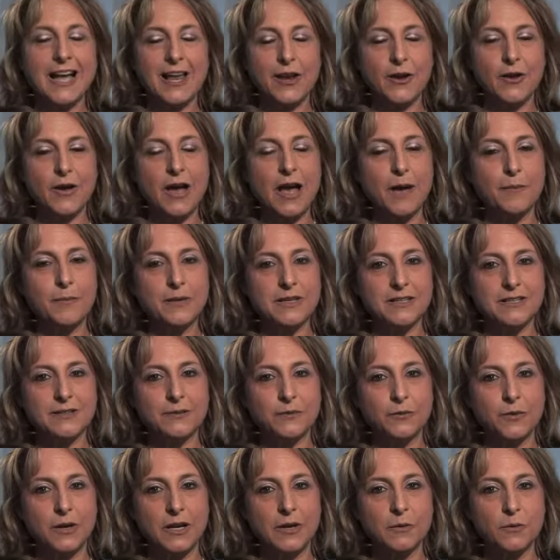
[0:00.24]
Hello, I'm Linda
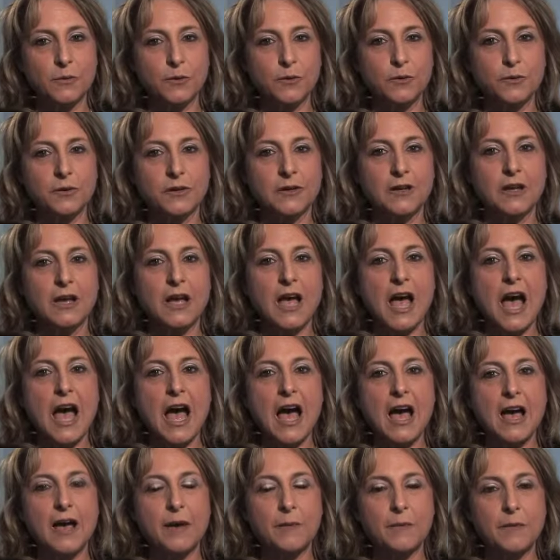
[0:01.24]
Greenwall.
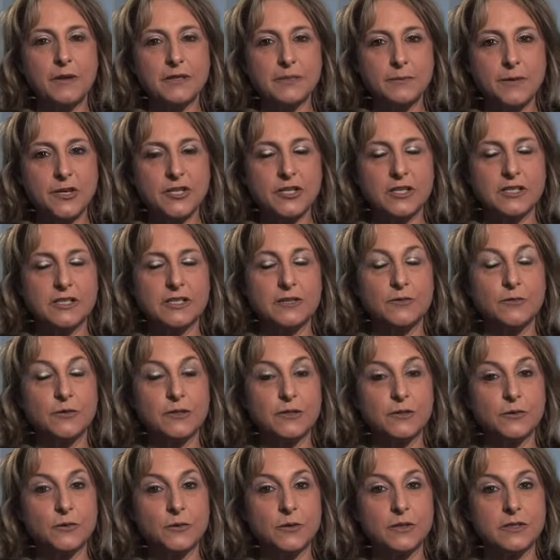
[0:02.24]
I'm a specialist in
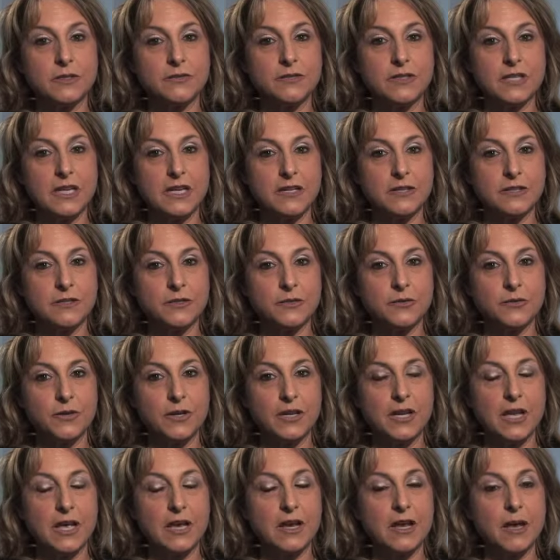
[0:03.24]
restorative
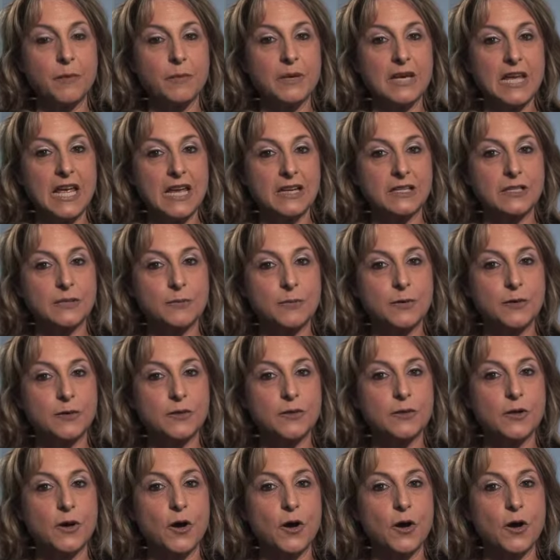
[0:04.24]
dentistry and I'm an expert